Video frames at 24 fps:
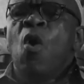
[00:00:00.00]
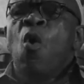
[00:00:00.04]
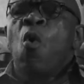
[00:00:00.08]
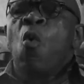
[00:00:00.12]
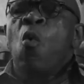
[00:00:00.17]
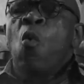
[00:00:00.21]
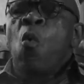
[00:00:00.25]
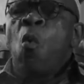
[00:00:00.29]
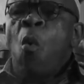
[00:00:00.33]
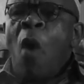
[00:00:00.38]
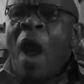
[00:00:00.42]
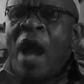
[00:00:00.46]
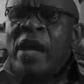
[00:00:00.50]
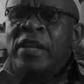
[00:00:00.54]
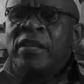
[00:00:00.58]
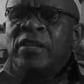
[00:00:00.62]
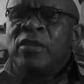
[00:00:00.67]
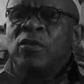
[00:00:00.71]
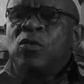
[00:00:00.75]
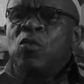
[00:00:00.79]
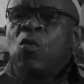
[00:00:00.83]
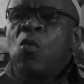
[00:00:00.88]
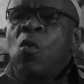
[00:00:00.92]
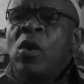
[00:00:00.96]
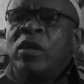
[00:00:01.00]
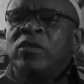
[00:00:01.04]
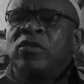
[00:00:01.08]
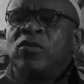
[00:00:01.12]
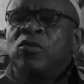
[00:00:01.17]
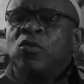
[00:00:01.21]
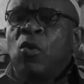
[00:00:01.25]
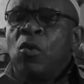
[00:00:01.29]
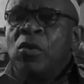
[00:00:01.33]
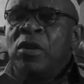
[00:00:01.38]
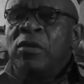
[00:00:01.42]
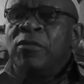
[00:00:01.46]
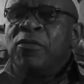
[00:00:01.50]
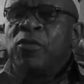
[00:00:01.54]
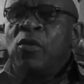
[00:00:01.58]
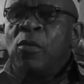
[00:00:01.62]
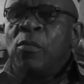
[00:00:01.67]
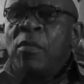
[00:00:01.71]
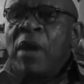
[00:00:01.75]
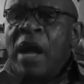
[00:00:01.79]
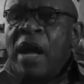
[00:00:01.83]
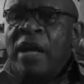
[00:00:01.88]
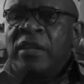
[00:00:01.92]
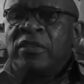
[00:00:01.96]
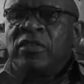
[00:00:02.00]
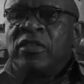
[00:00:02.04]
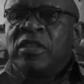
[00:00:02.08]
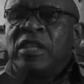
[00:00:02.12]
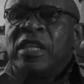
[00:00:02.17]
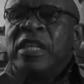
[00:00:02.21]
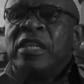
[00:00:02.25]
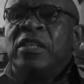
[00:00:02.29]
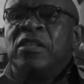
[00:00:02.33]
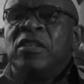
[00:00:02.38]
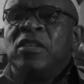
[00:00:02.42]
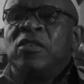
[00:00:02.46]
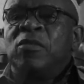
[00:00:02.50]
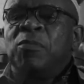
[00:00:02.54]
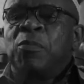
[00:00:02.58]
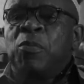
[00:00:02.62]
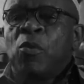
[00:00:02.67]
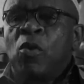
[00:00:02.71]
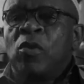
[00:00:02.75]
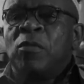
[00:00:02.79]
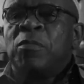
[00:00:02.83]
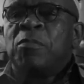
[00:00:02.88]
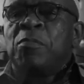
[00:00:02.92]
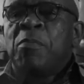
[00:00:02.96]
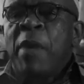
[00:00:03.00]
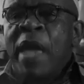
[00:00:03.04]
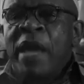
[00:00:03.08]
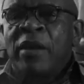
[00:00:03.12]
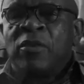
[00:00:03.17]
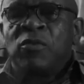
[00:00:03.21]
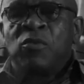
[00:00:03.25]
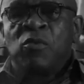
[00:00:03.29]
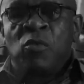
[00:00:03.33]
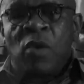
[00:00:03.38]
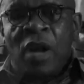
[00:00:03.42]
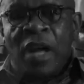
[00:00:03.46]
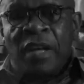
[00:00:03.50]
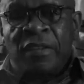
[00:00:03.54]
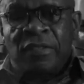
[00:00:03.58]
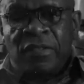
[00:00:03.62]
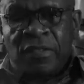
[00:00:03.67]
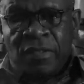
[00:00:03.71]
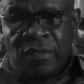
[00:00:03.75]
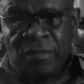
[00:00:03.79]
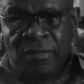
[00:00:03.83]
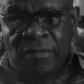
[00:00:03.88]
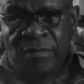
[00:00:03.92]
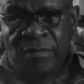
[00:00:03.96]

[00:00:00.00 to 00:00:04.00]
what was stolen from us, it is brought back to us.